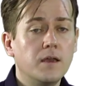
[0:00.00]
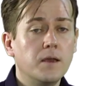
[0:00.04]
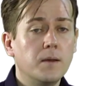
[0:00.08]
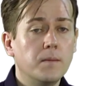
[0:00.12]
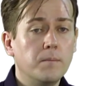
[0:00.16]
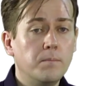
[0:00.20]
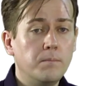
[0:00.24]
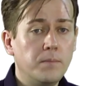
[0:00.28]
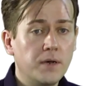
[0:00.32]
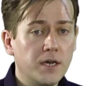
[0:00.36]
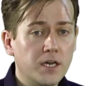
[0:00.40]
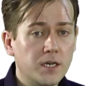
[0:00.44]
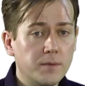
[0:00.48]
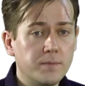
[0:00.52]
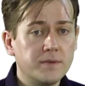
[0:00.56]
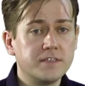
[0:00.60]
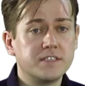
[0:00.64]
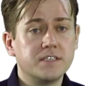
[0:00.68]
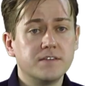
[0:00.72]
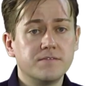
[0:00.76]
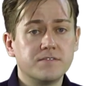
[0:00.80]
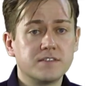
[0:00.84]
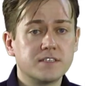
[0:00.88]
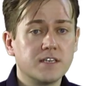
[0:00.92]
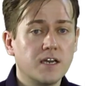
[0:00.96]

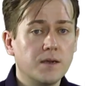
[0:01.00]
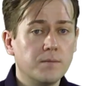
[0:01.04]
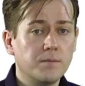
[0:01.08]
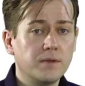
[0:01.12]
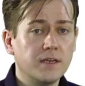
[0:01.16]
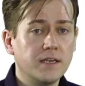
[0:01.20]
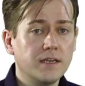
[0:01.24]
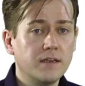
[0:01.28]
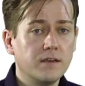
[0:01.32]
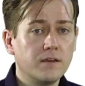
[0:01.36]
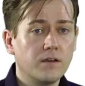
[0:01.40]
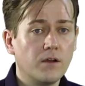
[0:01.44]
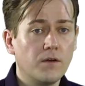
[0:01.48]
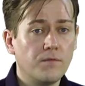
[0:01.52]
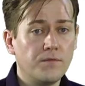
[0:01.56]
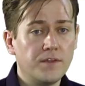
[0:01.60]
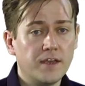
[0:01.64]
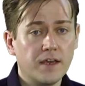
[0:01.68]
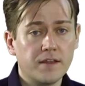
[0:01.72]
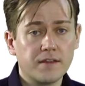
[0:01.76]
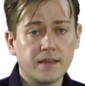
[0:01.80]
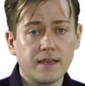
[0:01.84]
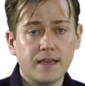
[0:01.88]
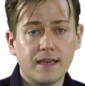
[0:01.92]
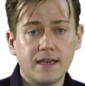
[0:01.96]
Purposive sampling, on the
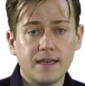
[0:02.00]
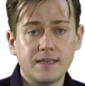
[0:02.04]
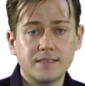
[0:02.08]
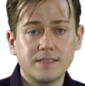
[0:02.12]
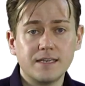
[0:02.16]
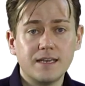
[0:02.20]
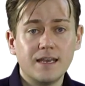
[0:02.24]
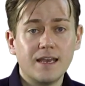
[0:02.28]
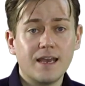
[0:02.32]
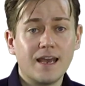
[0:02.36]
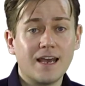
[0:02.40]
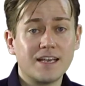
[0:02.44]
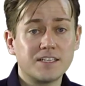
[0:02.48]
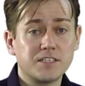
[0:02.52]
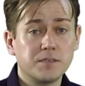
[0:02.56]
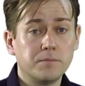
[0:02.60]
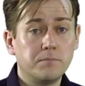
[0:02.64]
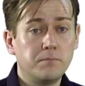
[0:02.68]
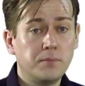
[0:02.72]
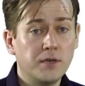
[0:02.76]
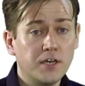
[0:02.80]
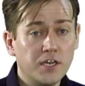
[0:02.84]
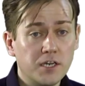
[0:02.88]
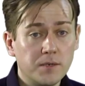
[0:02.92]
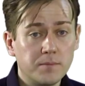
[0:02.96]
other hand, has a
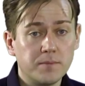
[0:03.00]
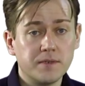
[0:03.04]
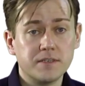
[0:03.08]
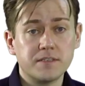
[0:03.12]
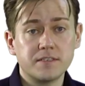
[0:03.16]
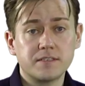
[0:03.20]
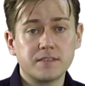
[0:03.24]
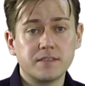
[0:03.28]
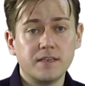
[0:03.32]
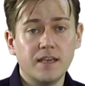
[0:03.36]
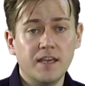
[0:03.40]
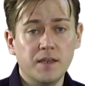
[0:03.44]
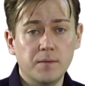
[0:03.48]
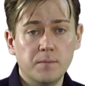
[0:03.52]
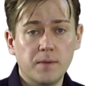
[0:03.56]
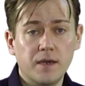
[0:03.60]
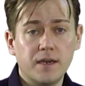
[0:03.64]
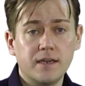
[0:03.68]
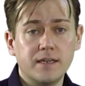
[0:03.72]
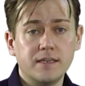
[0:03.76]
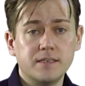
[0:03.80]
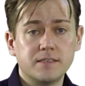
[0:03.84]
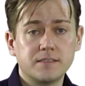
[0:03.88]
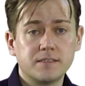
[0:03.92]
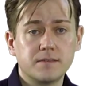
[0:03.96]
purpose in
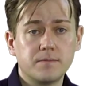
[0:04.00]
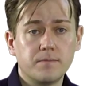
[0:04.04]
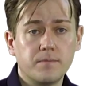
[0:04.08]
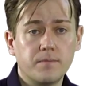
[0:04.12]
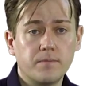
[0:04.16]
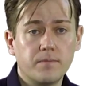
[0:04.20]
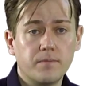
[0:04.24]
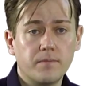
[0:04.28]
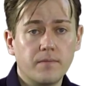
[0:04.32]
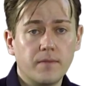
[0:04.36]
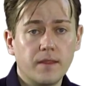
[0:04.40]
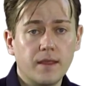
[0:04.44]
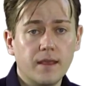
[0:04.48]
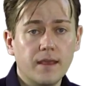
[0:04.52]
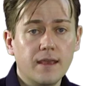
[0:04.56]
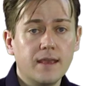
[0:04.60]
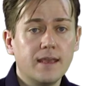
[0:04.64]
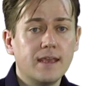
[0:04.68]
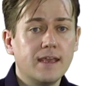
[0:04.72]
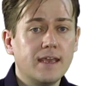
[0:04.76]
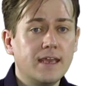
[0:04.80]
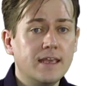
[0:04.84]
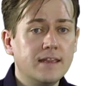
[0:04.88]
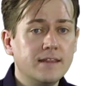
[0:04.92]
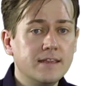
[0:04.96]
mind.
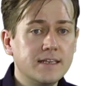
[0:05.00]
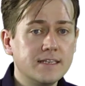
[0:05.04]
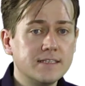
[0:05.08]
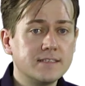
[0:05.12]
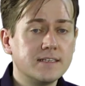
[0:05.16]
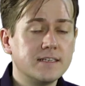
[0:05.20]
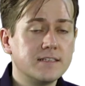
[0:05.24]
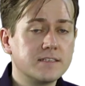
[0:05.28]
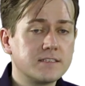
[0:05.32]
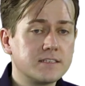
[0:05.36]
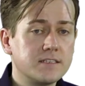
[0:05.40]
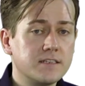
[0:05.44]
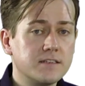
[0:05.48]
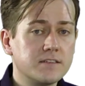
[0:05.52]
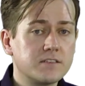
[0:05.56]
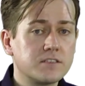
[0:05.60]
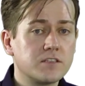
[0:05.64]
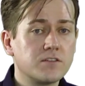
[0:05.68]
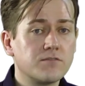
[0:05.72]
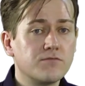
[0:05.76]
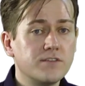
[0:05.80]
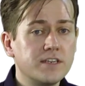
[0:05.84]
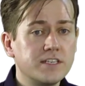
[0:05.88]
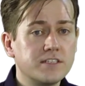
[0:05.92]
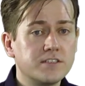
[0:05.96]
In this instance, the
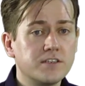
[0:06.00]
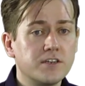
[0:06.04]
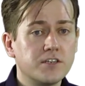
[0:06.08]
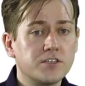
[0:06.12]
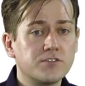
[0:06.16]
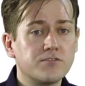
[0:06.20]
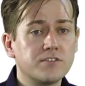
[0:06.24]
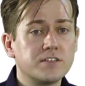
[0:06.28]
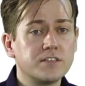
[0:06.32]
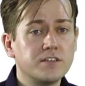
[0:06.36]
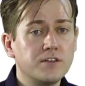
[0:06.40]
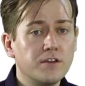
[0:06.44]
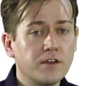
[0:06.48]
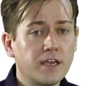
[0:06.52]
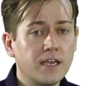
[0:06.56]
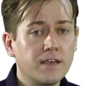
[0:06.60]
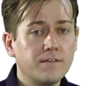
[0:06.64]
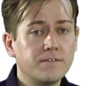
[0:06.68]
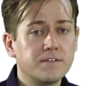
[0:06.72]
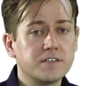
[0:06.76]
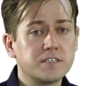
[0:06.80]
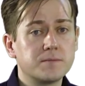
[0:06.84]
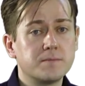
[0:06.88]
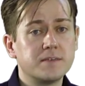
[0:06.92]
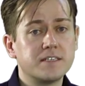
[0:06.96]
researcher is looking for
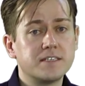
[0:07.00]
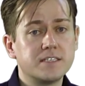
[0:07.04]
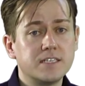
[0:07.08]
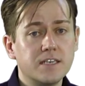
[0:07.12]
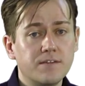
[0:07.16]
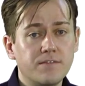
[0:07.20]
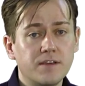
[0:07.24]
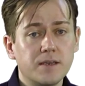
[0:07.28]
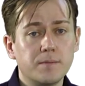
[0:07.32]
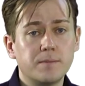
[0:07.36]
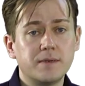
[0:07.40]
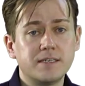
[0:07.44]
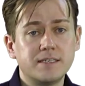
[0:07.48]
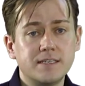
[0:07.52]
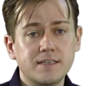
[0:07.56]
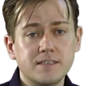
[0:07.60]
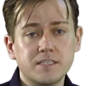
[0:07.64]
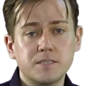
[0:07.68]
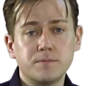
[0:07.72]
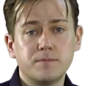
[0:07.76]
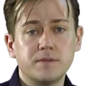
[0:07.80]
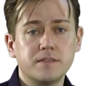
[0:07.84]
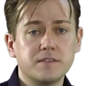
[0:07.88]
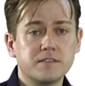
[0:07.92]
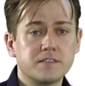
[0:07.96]
specific
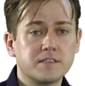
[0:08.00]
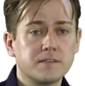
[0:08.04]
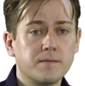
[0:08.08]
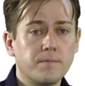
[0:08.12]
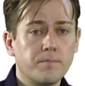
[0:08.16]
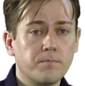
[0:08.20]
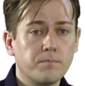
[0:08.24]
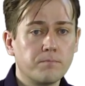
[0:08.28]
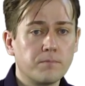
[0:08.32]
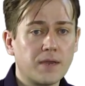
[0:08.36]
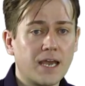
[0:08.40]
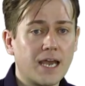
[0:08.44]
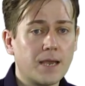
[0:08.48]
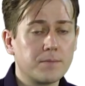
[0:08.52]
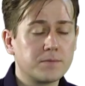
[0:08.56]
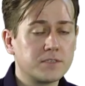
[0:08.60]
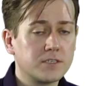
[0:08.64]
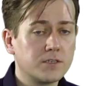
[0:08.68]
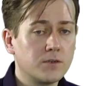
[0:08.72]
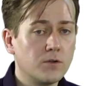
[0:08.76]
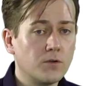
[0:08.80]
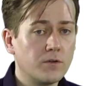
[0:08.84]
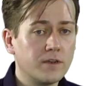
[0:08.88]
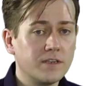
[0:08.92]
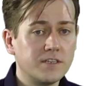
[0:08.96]
participants, perhaps
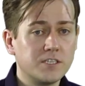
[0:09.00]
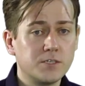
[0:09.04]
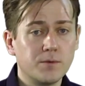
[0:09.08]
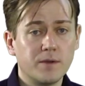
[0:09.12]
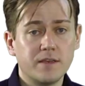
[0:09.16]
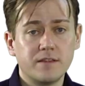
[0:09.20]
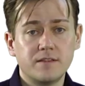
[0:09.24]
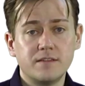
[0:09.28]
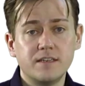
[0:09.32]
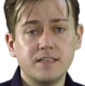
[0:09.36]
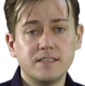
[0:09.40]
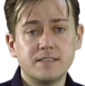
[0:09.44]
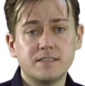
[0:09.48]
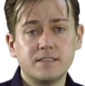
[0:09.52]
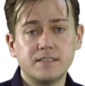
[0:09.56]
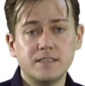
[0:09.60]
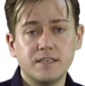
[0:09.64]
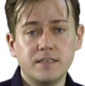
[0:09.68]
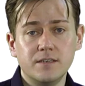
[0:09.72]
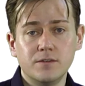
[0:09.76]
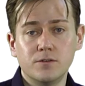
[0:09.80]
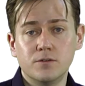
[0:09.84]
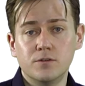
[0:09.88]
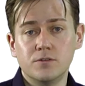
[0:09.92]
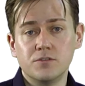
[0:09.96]
according to ethnicity
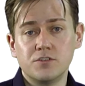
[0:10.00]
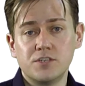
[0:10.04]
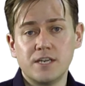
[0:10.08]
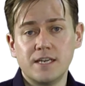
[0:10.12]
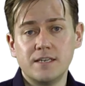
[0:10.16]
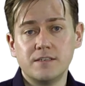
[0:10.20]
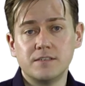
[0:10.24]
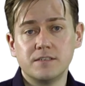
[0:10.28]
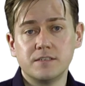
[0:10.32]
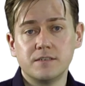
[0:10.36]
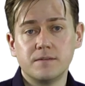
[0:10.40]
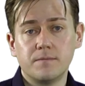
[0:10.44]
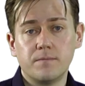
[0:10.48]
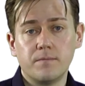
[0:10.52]
or gender.